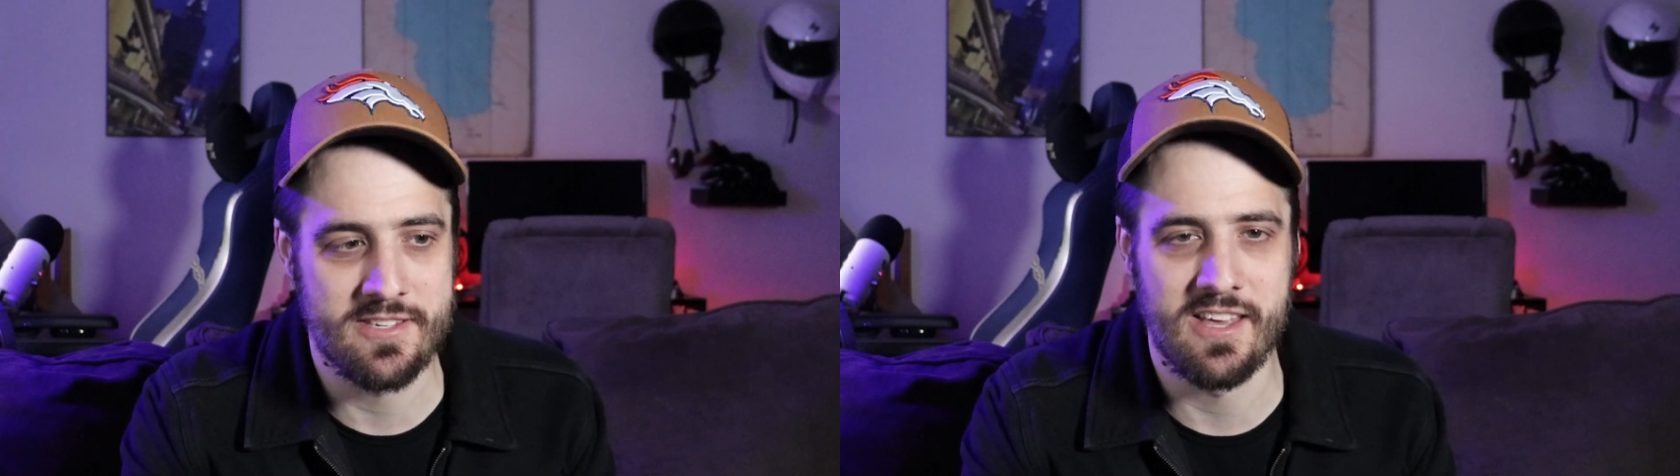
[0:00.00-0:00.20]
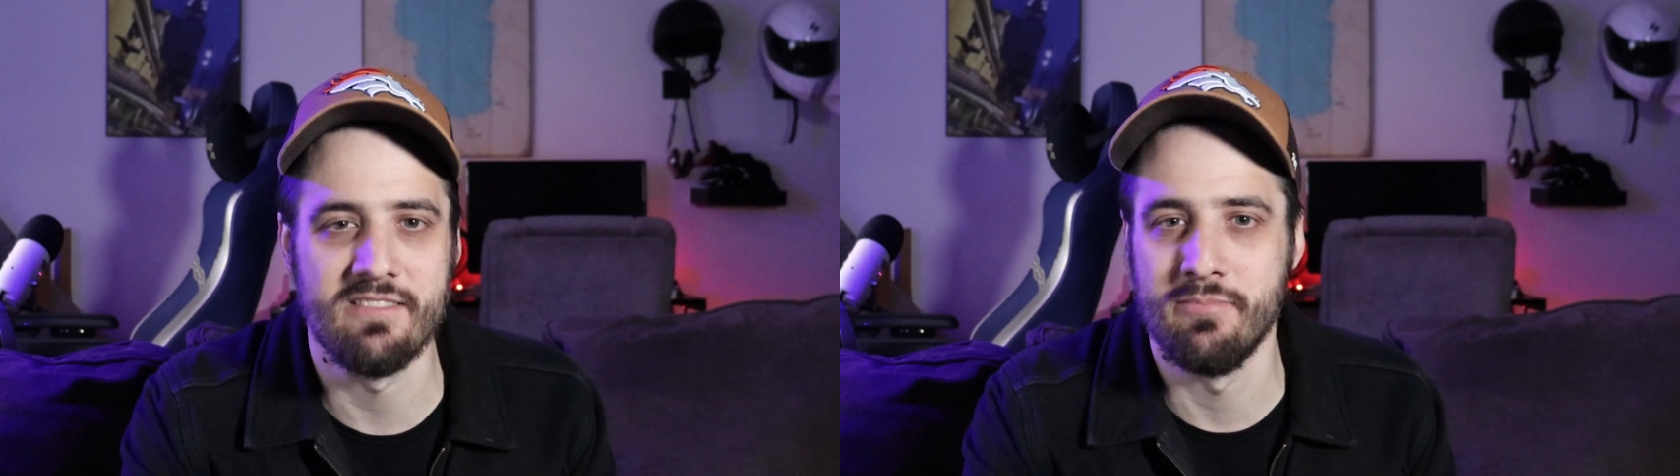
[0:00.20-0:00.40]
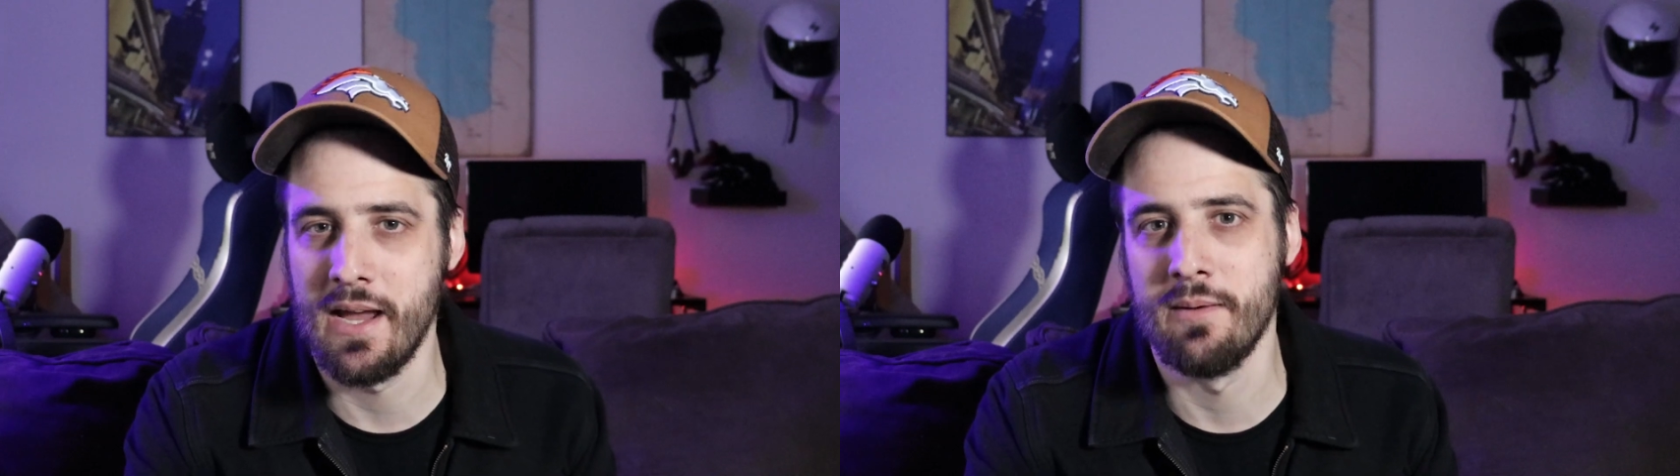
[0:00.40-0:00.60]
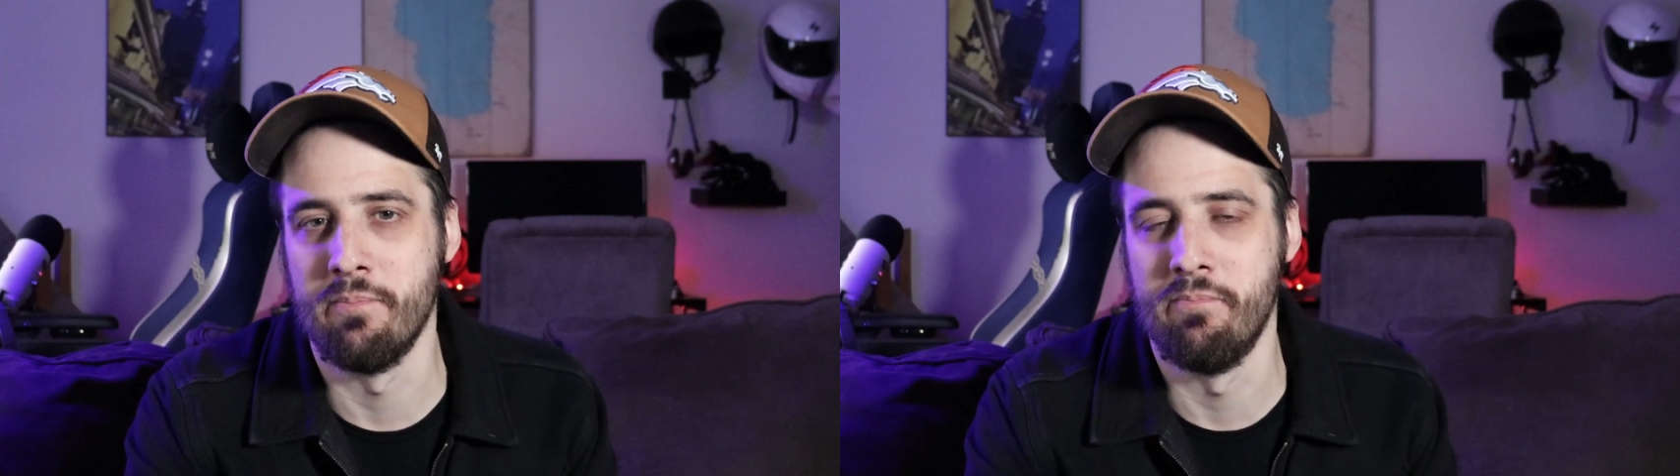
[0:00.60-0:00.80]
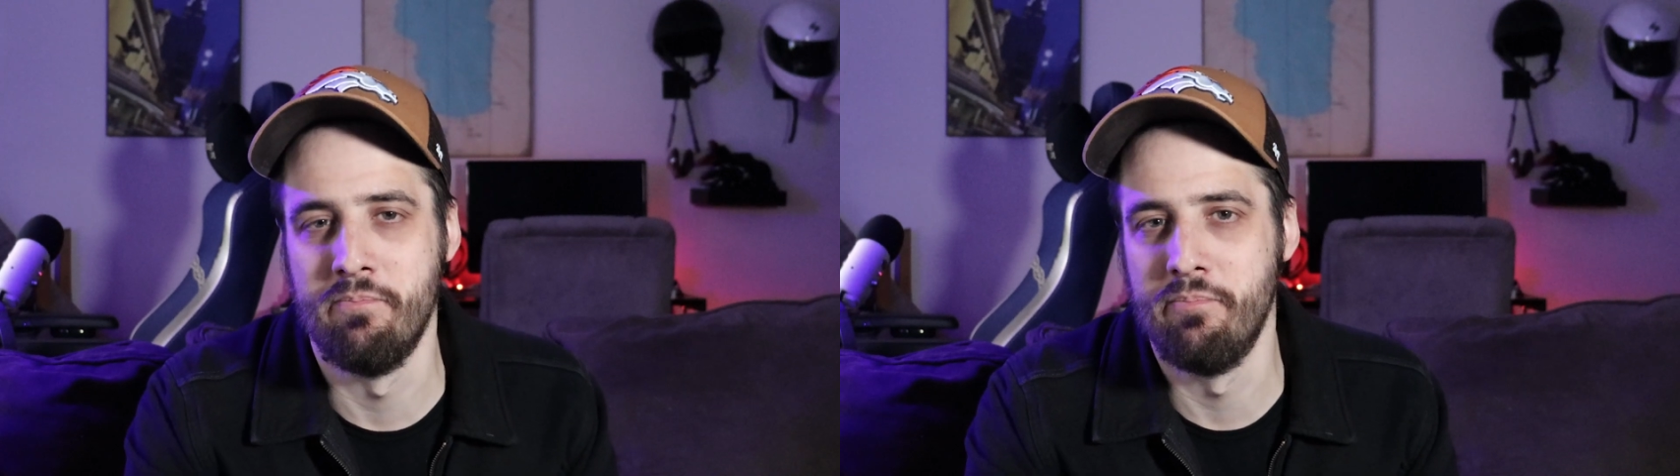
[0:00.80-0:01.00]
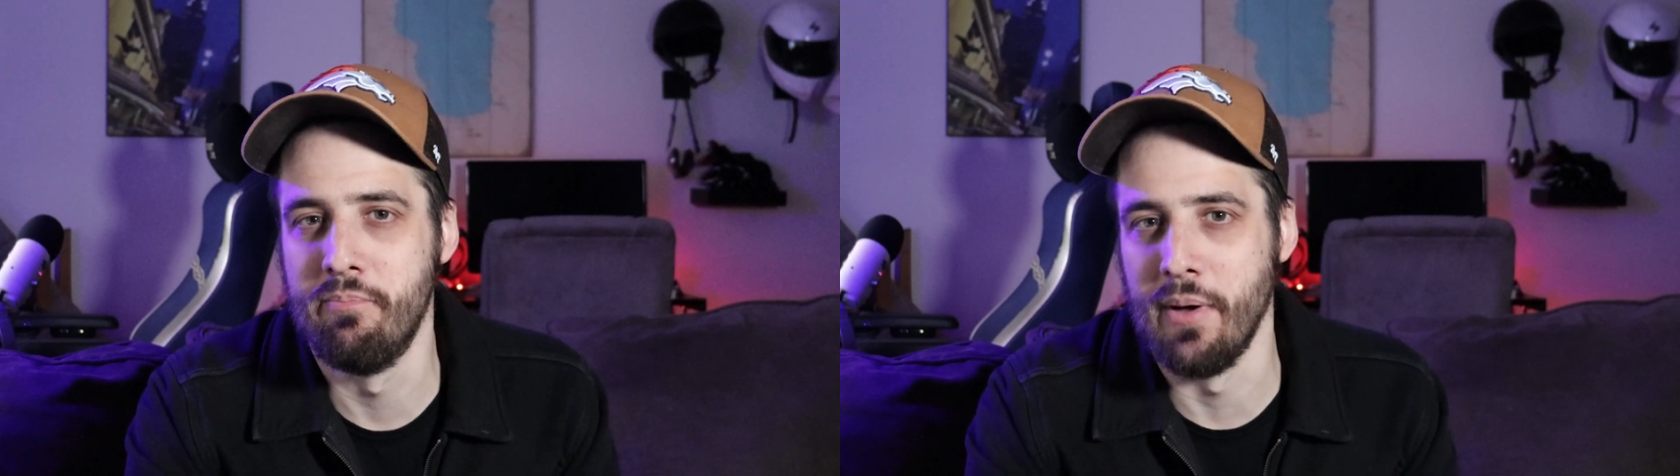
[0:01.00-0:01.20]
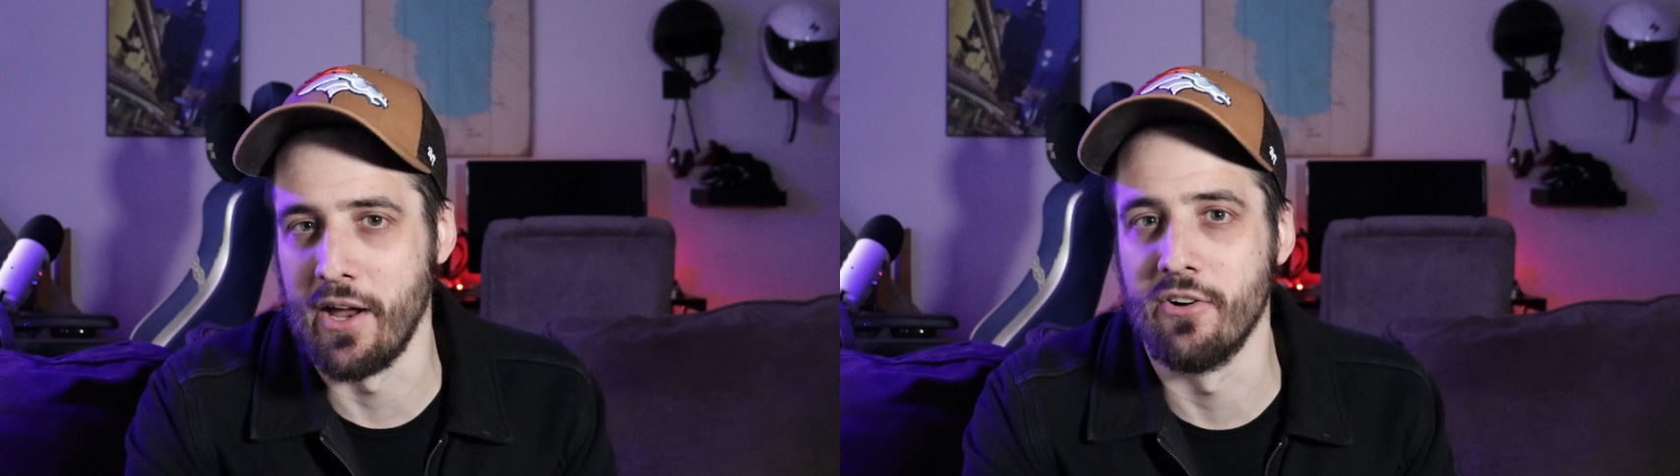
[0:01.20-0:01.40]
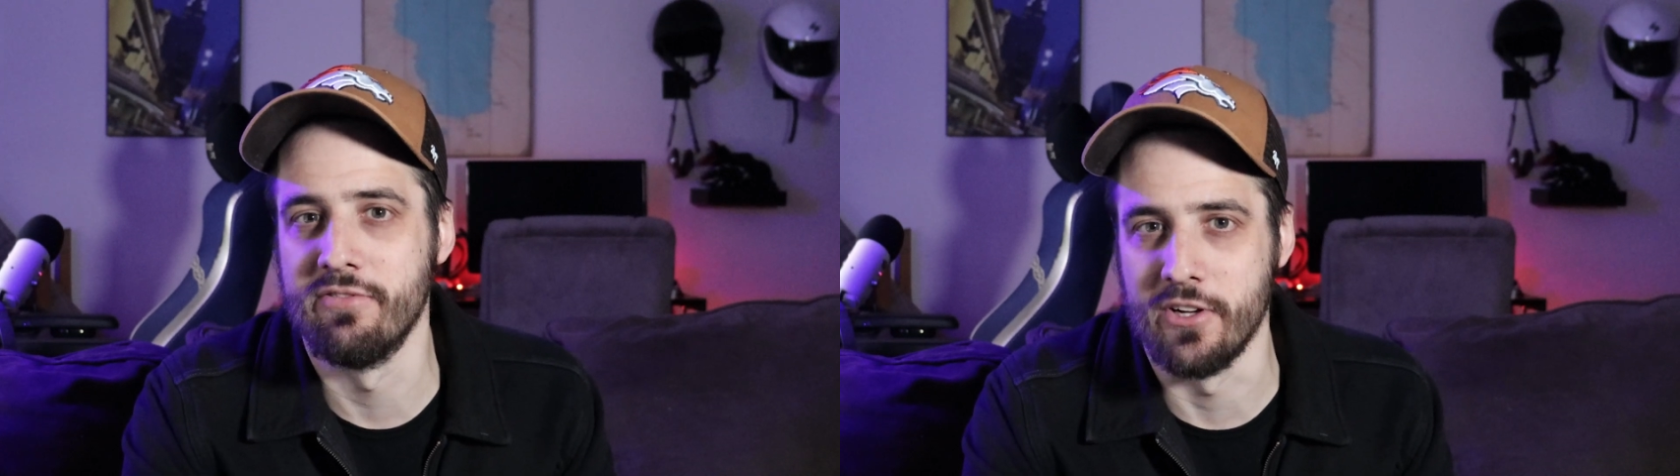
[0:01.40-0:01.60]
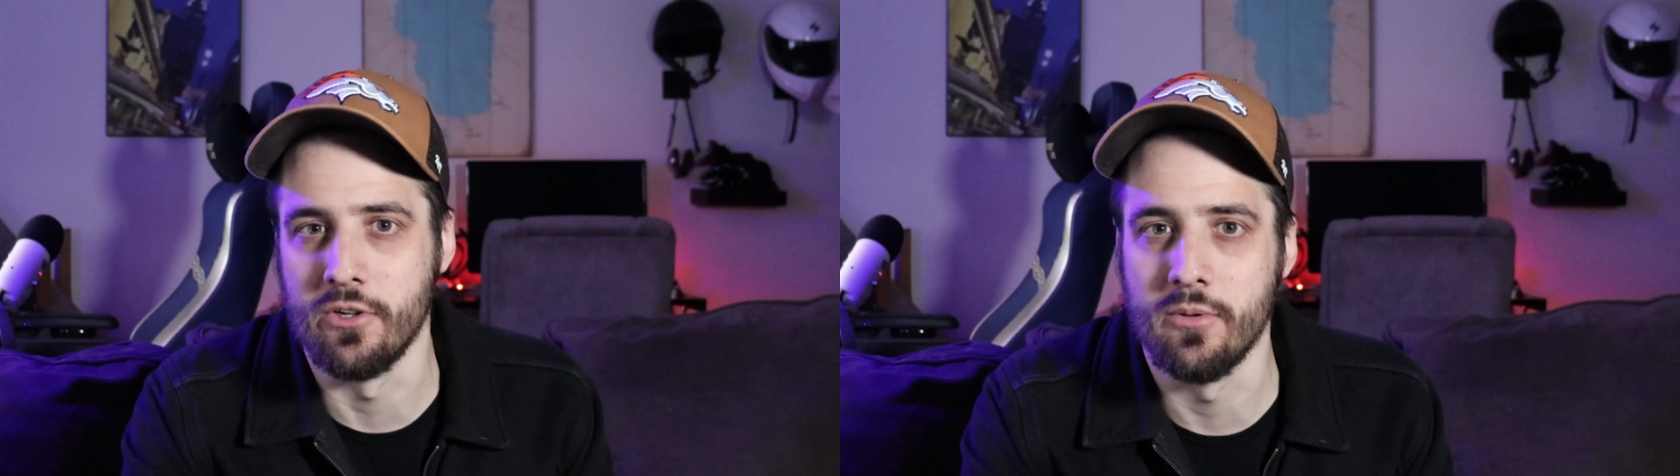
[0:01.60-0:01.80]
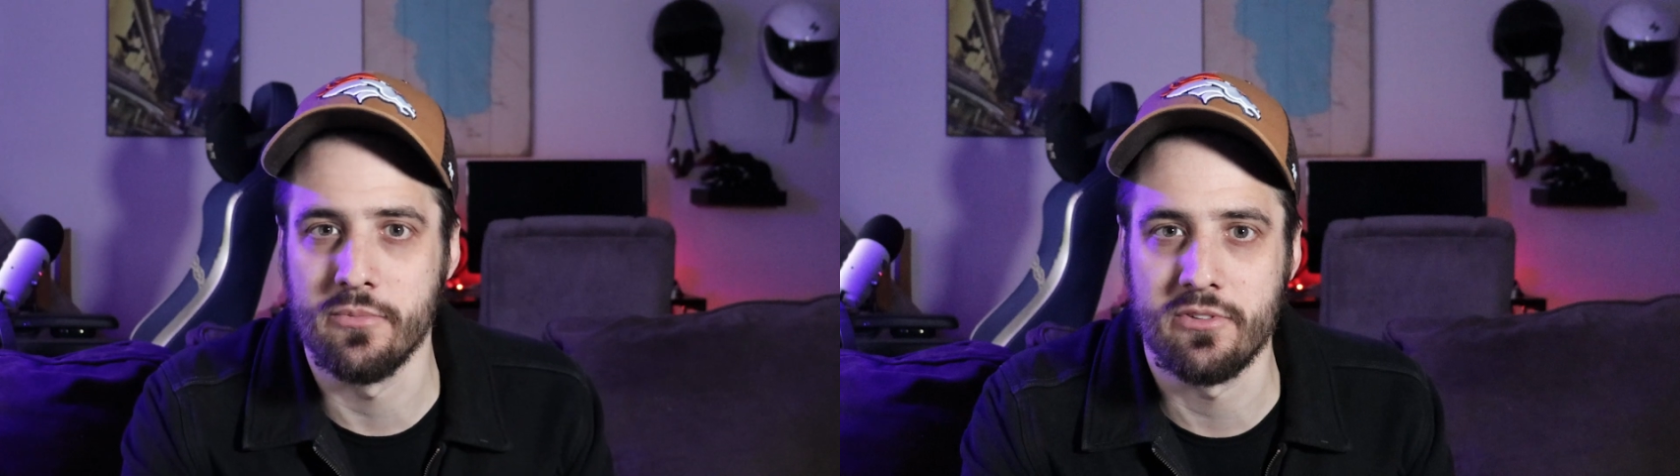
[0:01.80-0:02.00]
they've made better
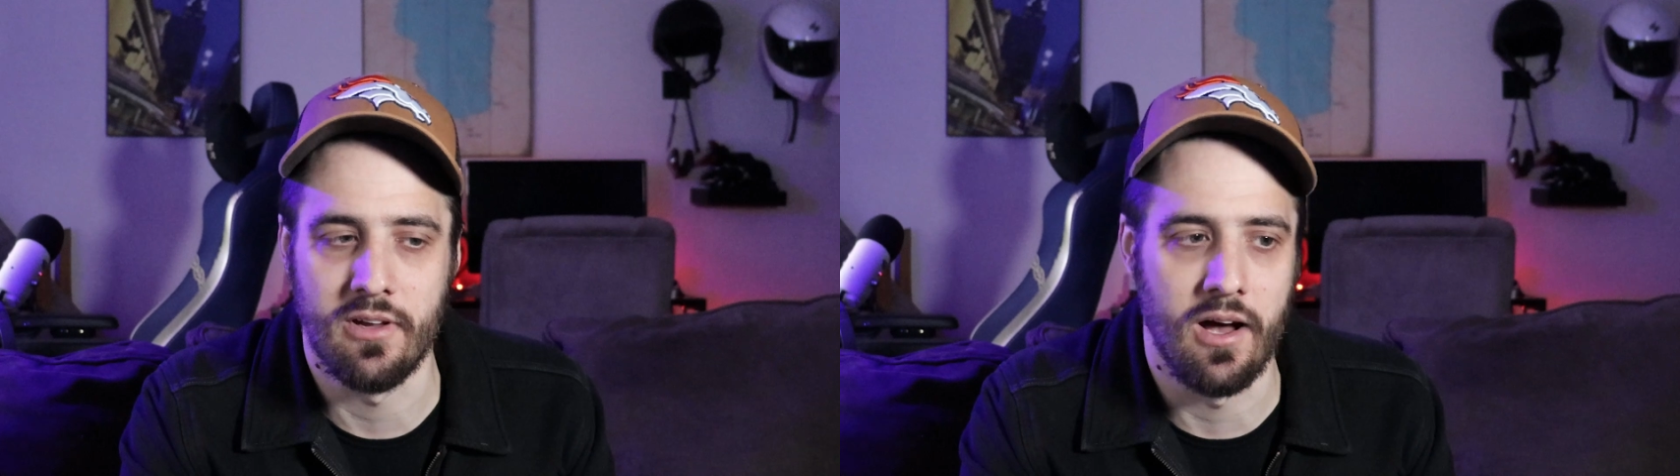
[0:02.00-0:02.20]
films.